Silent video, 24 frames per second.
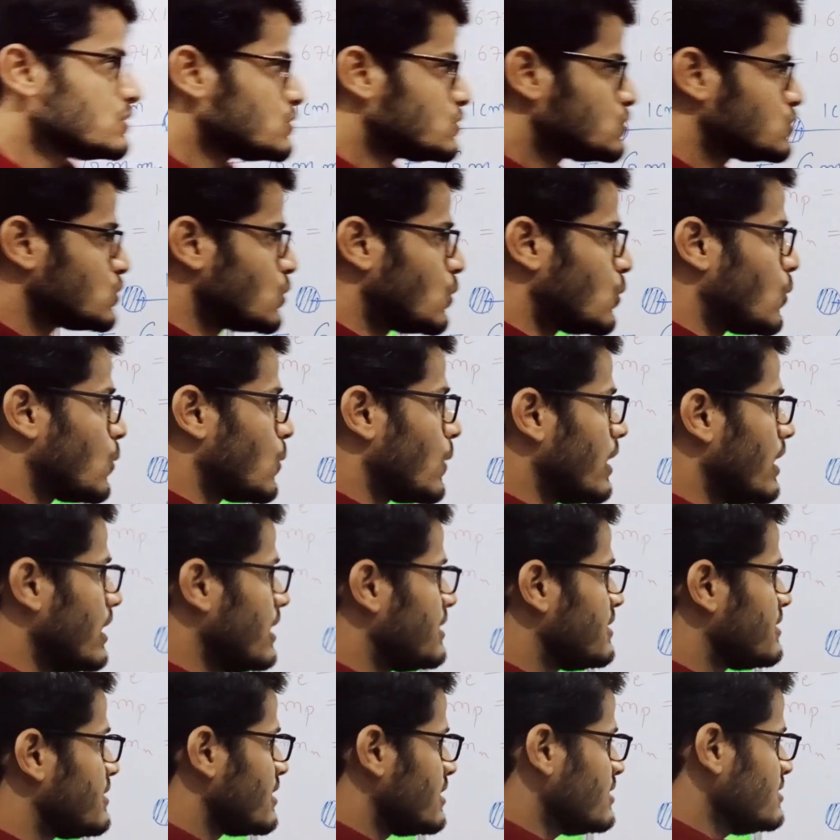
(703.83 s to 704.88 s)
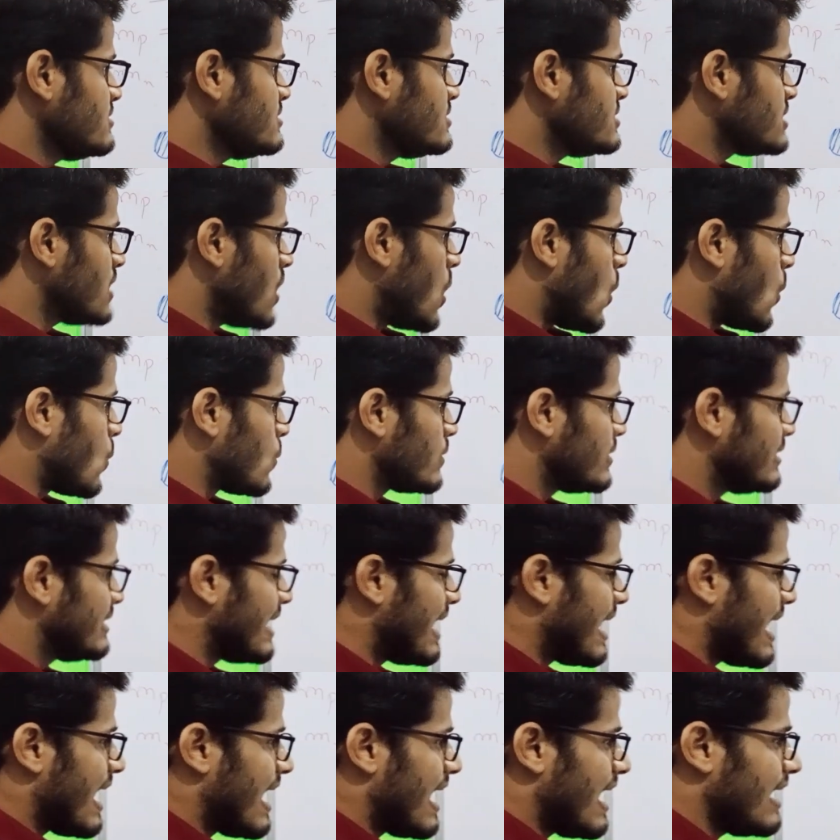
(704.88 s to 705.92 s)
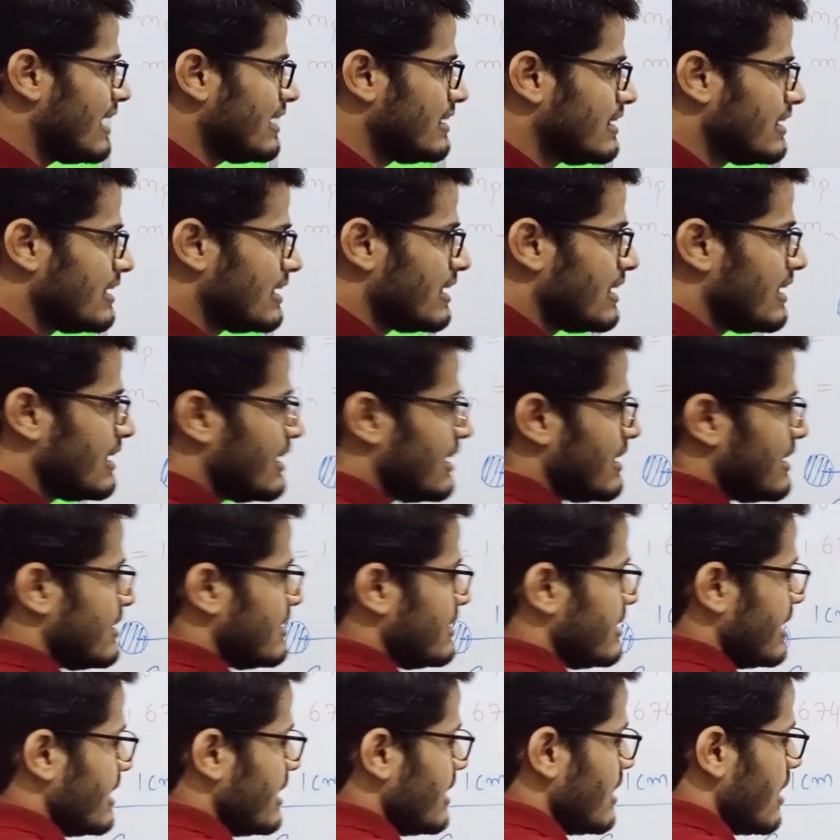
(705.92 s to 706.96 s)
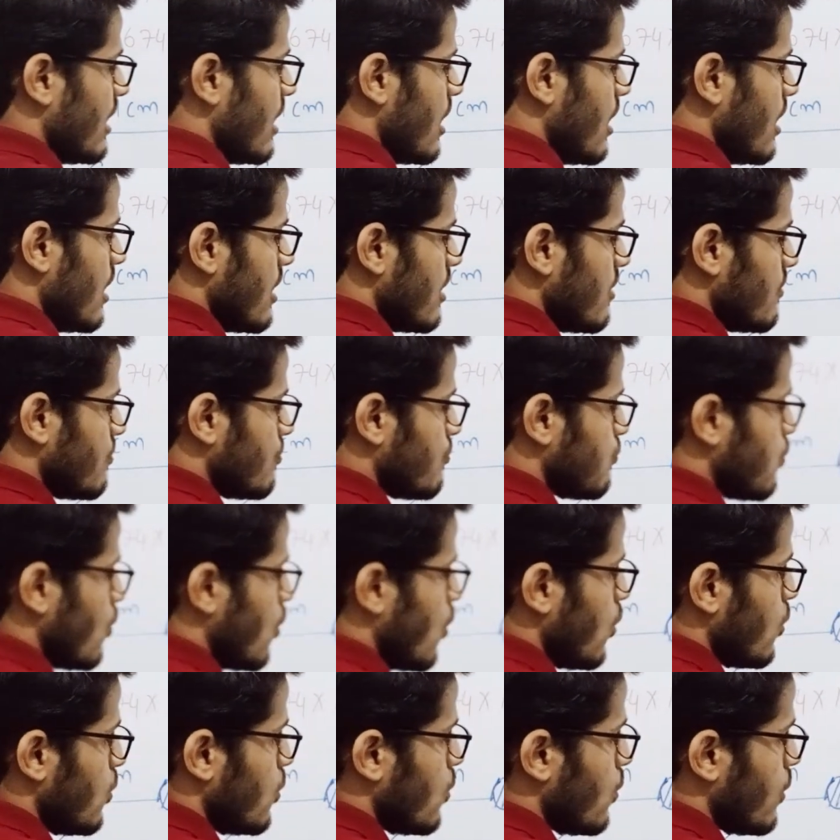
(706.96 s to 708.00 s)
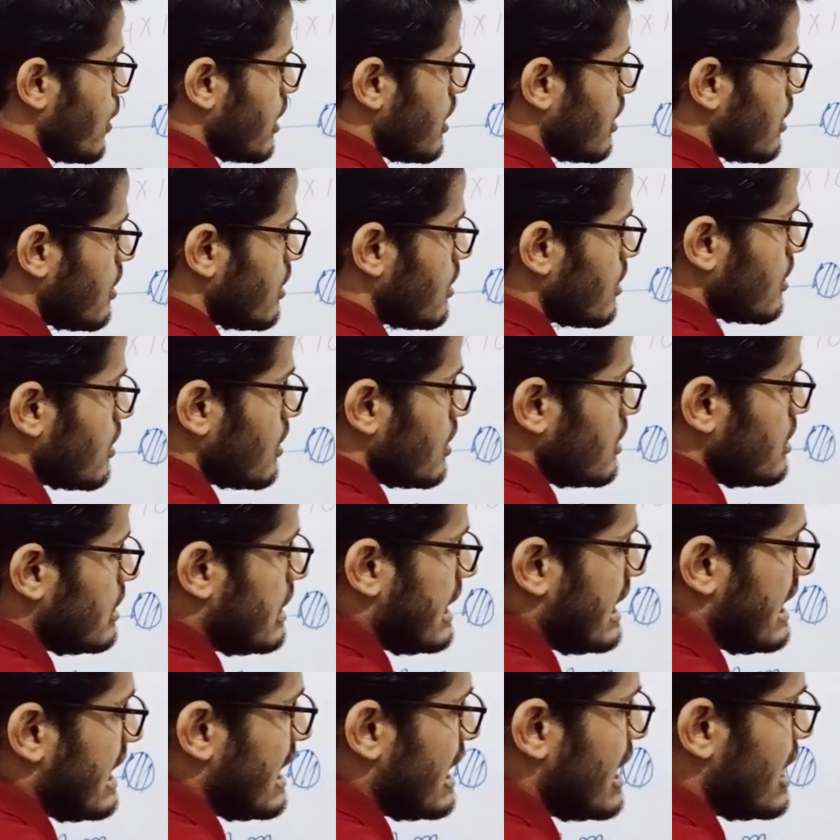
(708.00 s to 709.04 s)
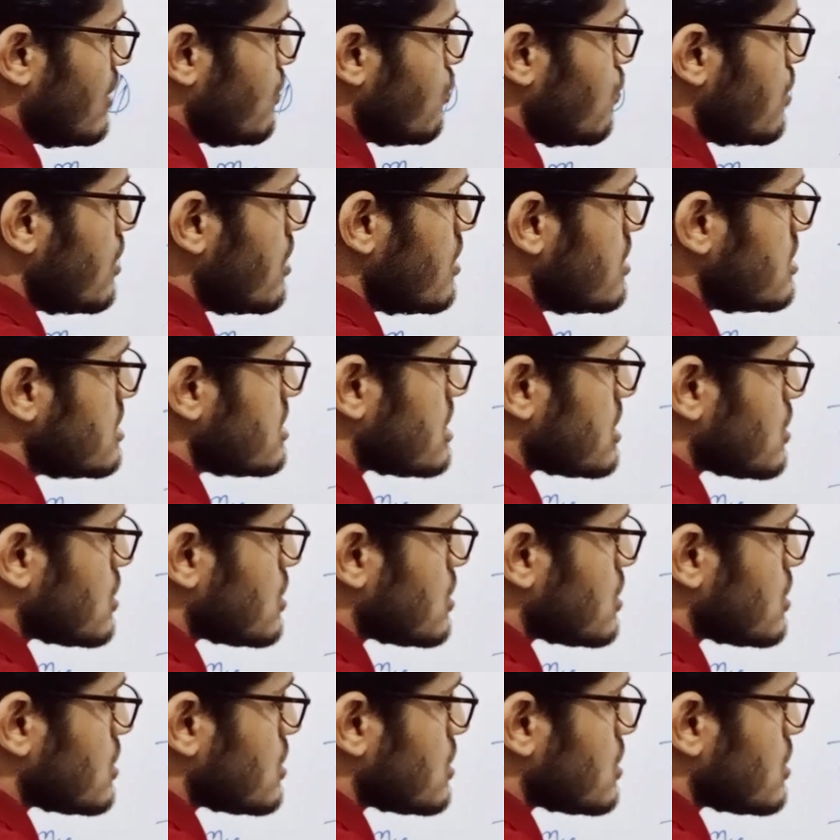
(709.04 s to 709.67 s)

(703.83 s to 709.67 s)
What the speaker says: So it turns out that they are following the inverse